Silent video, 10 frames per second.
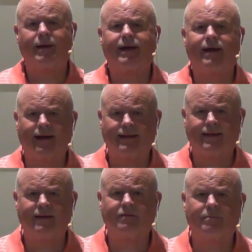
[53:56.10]
And may
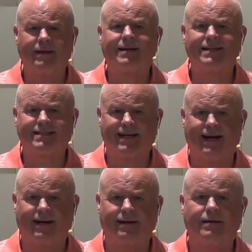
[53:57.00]
God give me a
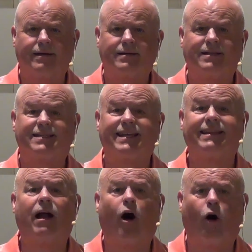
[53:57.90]
desire to
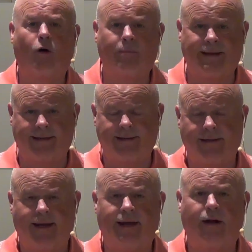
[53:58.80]
see that all men
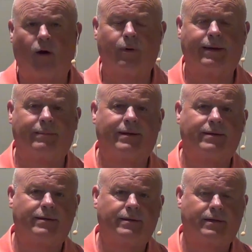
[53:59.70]
and all women
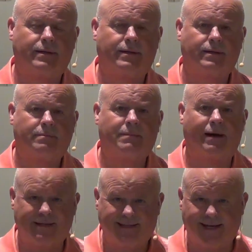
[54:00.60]

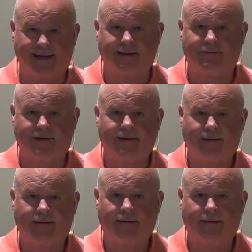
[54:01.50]
might be saved.